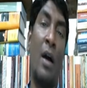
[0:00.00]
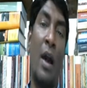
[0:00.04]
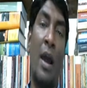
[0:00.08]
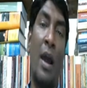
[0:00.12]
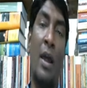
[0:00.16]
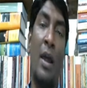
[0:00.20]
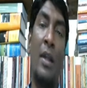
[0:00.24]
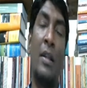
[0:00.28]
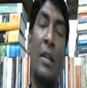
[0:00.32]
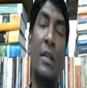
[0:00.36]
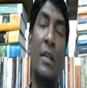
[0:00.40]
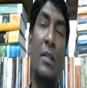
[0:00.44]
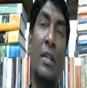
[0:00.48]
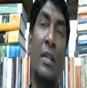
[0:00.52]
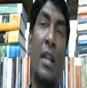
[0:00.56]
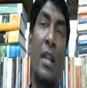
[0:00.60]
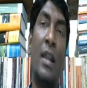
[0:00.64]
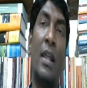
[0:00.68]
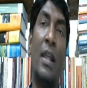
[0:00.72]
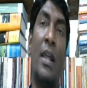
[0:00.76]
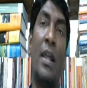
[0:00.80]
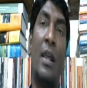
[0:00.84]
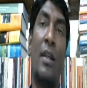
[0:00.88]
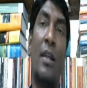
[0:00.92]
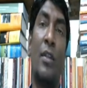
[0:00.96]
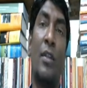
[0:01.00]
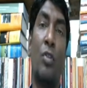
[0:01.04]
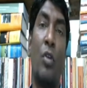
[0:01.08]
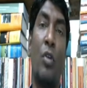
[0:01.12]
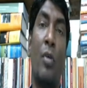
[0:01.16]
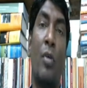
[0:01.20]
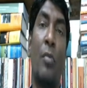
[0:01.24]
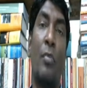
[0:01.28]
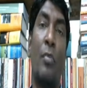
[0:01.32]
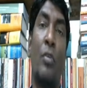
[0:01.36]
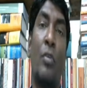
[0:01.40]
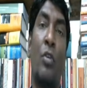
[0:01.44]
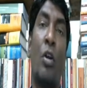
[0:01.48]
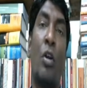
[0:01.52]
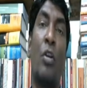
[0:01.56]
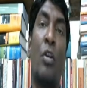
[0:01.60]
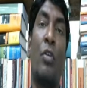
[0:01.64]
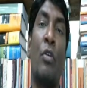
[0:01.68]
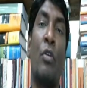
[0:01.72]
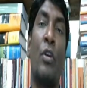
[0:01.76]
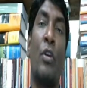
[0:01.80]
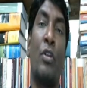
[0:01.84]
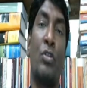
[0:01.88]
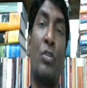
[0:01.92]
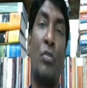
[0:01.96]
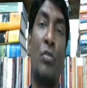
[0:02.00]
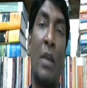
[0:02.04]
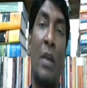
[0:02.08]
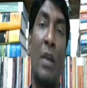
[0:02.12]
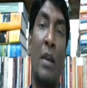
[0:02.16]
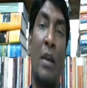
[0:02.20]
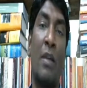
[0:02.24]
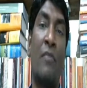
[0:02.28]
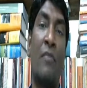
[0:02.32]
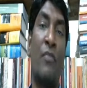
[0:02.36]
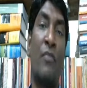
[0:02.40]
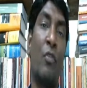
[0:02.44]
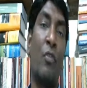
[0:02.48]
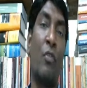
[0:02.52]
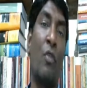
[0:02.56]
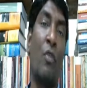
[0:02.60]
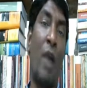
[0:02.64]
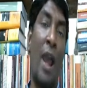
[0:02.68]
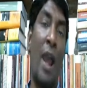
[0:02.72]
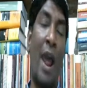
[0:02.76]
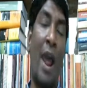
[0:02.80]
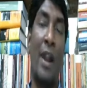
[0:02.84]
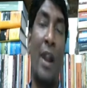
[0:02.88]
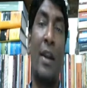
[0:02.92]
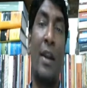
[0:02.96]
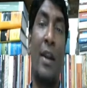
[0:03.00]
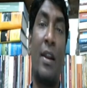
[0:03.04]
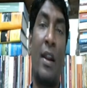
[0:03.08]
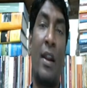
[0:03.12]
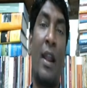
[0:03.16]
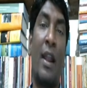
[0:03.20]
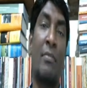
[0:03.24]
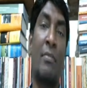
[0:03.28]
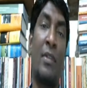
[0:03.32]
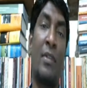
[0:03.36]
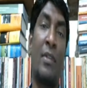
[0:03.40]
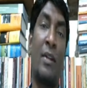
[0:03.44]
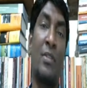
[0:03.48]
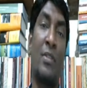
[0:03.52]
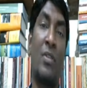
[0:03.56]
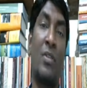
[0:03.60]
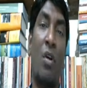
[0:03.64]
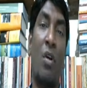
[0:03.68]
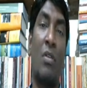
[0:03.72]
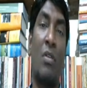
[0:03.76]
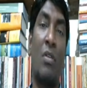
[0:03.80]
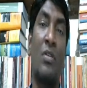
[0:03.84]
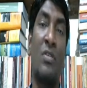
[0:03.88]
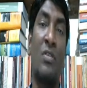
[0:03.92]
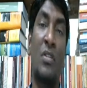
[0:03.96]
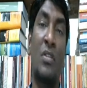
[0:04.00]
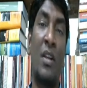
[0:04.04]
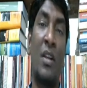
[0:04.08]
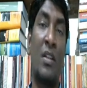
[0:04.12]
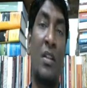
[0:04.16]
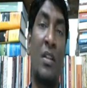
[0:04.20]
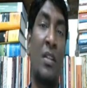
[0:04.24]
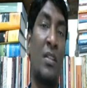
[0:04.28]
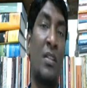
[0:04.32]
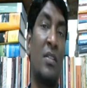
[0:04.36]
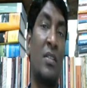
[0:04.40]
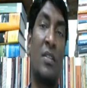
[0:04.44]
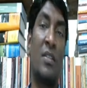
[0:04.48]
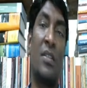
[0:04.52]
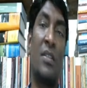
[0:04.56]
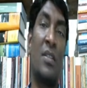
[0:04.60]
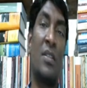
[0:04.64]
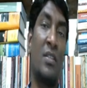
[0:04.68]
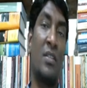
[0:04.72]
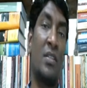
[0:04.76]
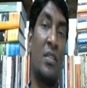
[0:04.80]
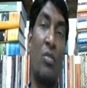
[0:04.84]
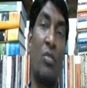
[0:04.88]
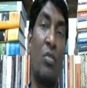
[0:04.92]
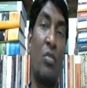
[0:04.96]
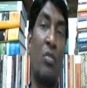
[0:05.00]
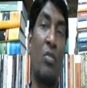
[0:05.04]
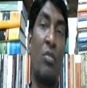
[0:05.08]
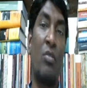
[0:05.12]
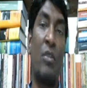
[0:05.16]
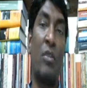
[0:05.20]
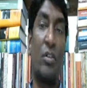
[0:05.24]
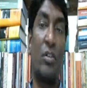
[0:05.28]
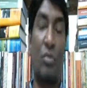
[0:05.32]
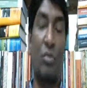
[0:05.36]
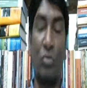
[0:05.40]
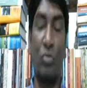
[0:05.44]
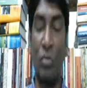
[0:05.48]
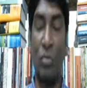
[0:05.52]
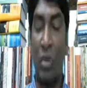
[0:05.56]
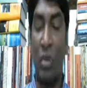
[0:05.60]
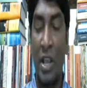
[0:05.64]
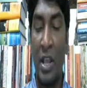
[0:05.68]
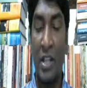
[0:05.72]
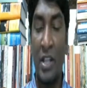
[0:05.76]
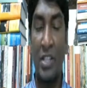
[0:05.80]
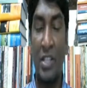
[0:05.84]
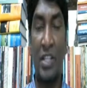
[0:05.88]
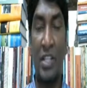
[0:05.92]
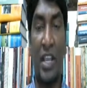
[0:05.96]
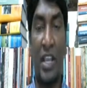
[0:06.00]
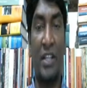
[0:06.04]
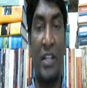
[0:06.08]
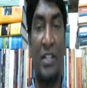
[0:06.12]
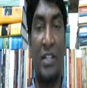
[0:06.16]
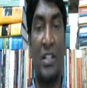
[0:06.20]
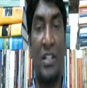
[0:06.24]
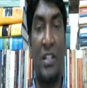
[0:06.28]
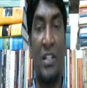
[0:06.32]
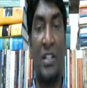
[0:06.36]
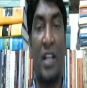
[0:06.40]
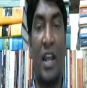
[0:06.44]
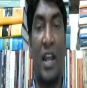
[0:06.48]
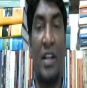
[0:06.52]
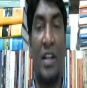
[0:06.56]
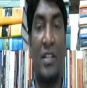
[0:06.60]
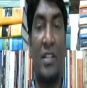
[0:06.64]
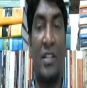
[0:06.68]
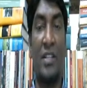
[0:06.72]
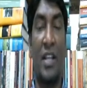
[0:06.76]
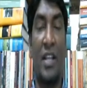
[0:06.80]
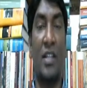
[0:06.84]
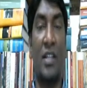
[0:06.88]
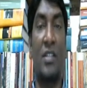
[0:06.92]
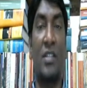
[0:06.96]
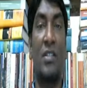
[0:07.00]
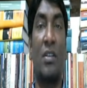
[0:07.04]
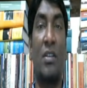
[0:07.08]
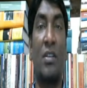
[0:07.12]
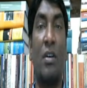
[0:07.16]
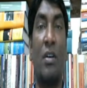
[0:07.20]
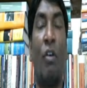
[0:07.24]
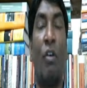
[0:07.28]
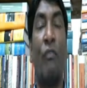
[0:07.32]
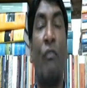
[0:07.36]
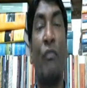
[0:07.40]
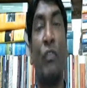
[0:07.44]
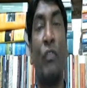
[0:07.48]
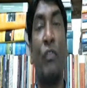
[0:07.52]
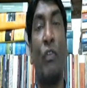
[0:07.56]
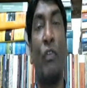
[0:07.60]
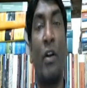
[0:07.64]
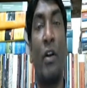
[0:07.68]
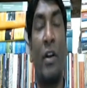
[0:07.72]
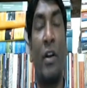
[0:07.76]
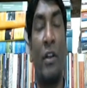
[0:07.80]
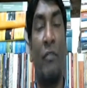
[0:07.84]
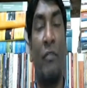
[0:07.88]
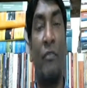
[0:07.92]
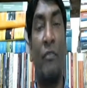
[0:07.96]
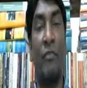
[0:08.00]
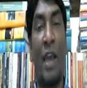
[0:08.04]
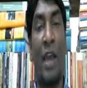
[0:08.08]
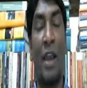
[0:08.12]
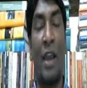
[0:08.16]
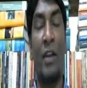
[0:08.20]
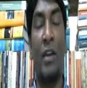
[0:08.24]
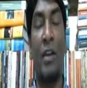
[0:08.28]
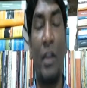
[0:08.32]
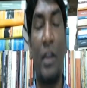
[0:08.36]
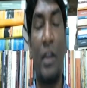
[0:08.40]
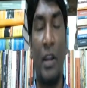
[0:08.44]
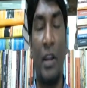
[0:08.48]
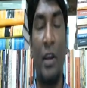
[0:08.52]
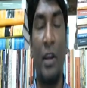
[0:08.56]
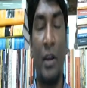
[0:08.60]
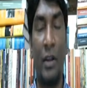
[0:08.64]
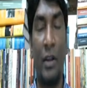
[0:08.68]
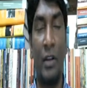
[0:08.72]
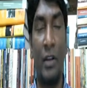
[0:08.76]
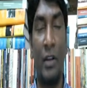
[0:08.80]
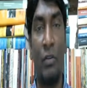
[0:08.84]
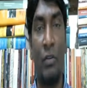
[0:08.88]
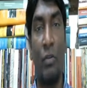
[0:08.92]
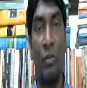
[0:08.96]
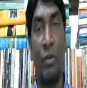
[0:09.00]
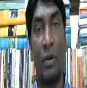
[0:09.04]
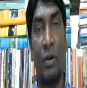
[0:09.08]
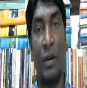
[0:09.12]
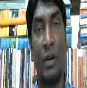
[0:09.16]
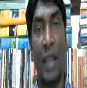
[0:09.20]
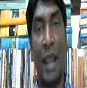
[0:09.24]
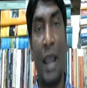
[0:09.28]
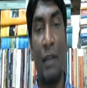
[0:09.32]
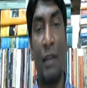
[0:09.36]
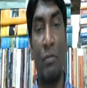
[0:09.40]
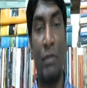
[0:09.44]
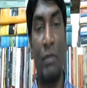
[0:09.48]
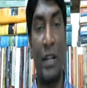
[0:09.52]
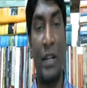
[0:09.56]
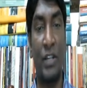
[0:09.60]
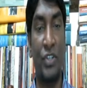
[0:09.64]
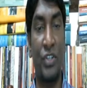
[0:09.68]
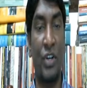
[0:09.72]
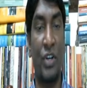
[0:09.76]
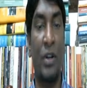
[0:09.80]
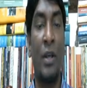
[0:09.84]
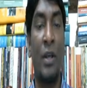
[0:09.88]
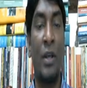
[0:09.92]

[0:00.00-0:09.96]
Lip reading: literally you are not going to make, if you add lambda as constant, things are not going to change in that sense of your calculation.